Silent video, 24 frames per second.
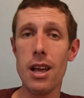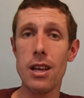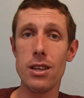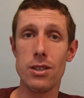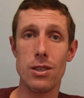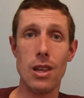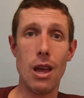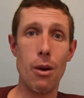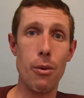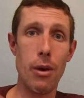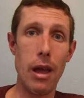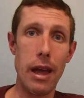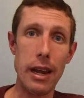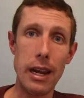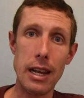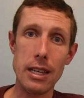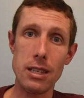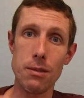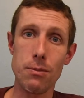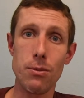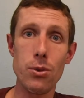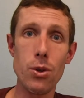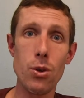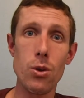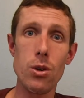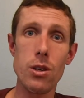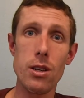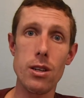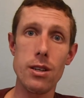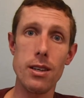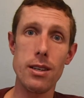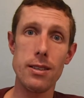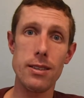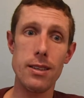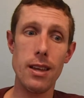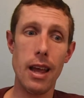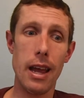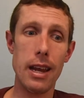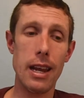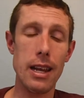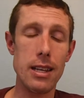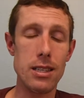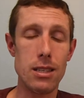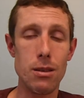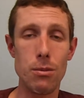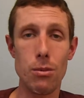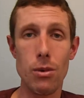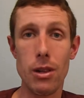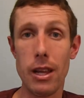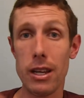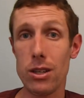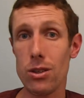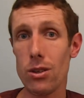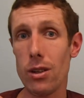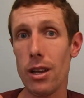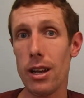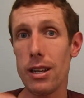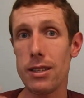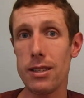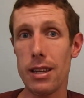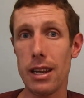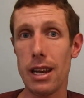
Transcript: So that way I get some fluids, I get some electrolytes,